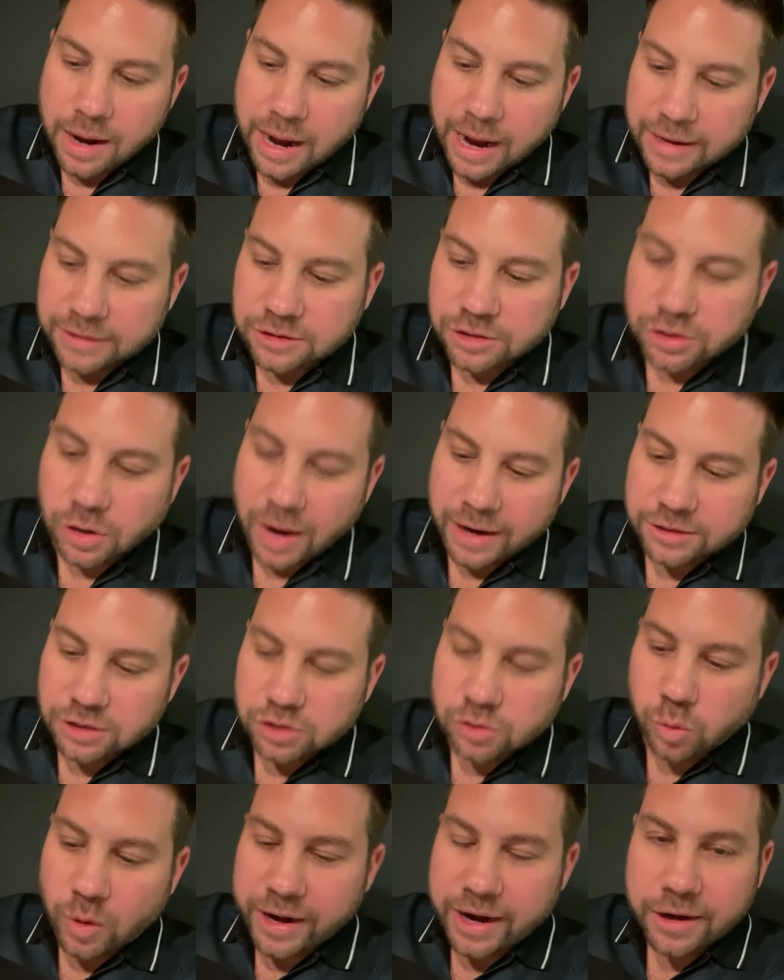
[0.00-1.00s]
And so I
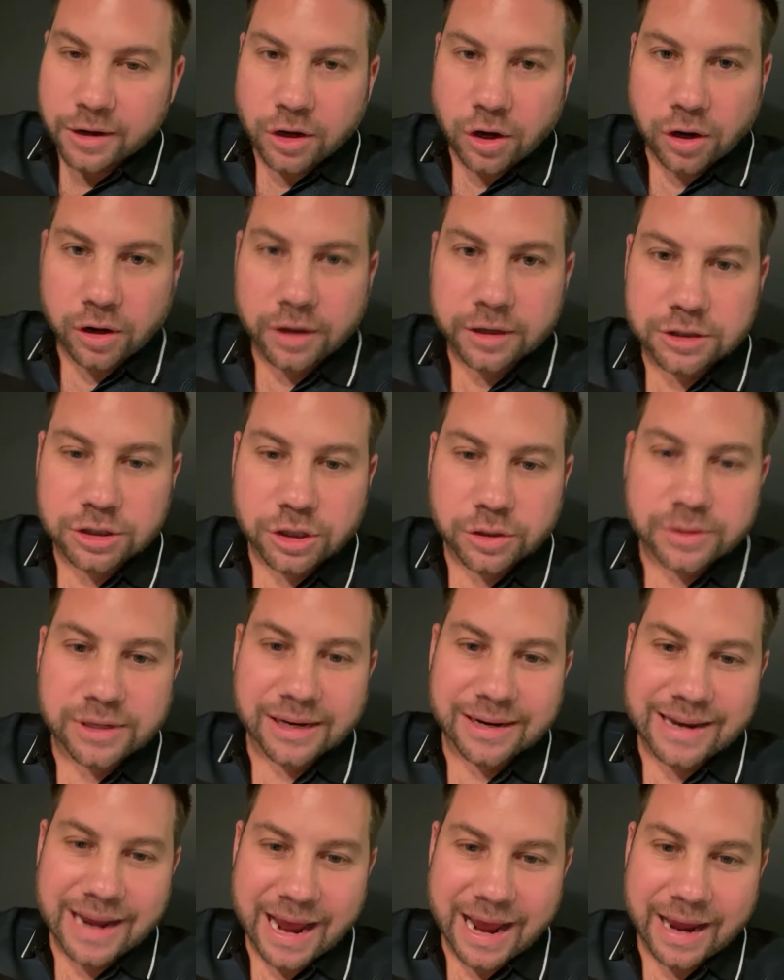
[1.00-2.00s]
just wanna encourage you
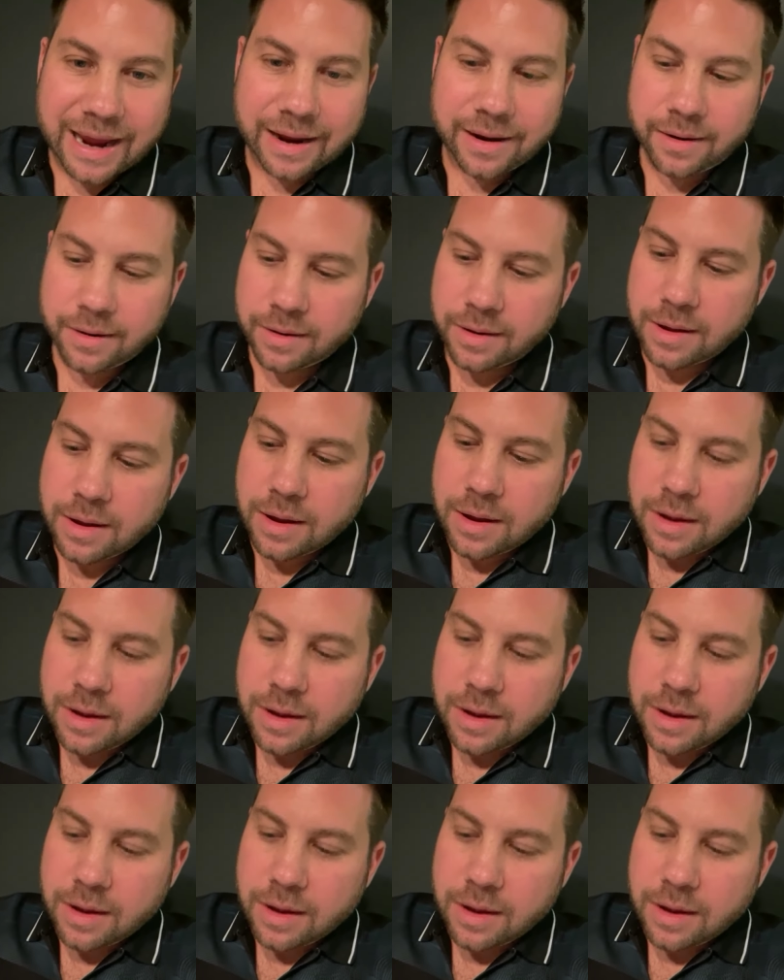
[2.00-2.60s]
today